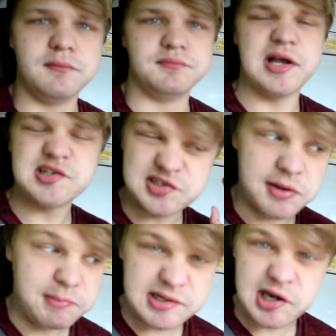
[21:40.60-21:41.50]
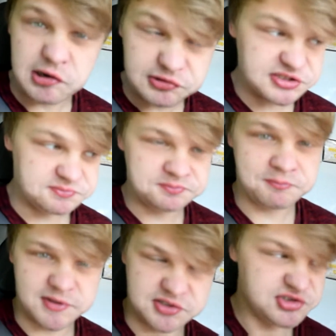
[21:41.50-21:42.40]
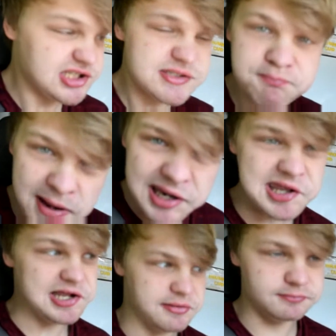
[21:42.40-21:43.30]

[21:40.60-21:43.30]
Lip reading: Next time, McDonald's, just bake it.